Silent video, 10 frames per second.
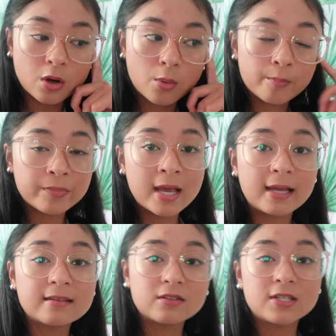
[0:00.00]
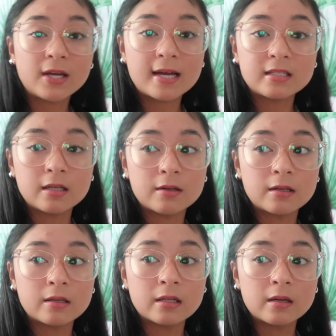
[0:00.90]
So I guess I'll see you guys in
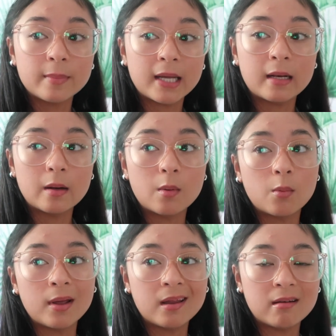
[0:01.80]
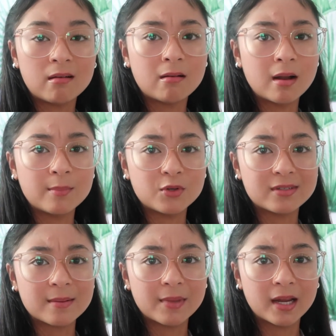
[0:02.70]
a little bit when I'm
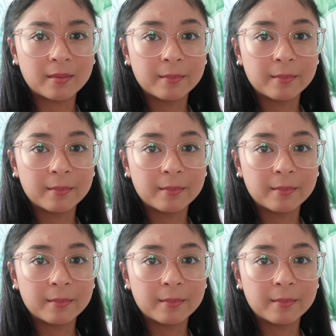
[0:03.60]
doing something